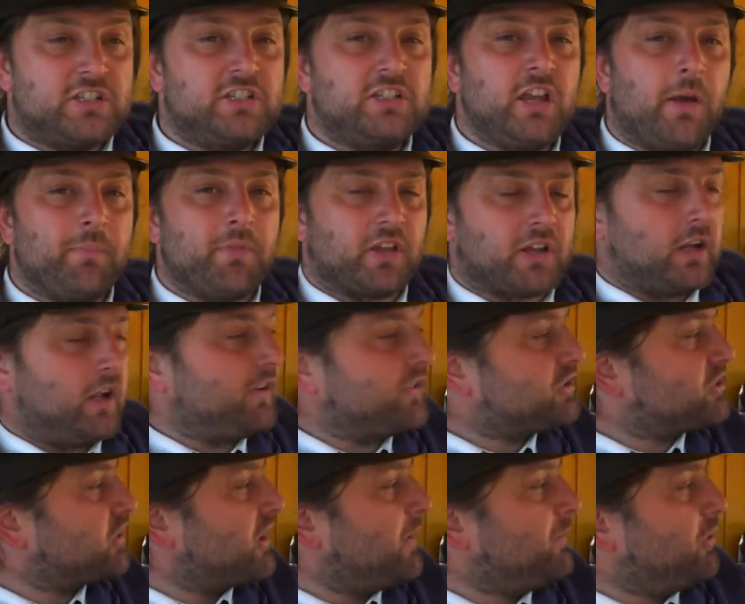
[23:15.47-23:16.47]
dump the
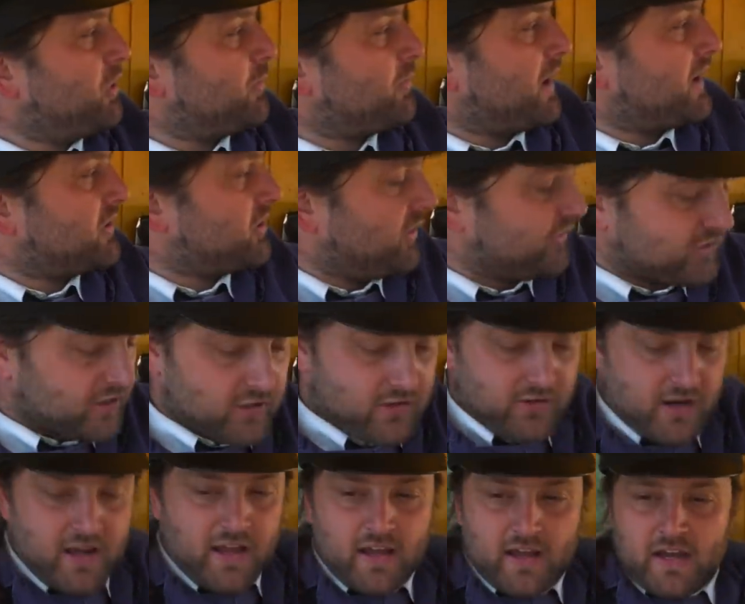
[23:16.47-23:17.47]
clutch and put the brake on. So
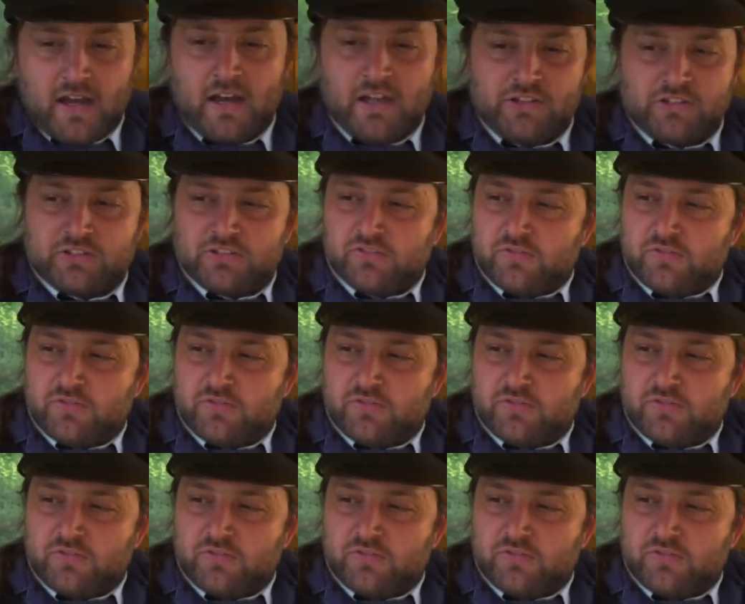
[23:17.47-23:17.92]
great, and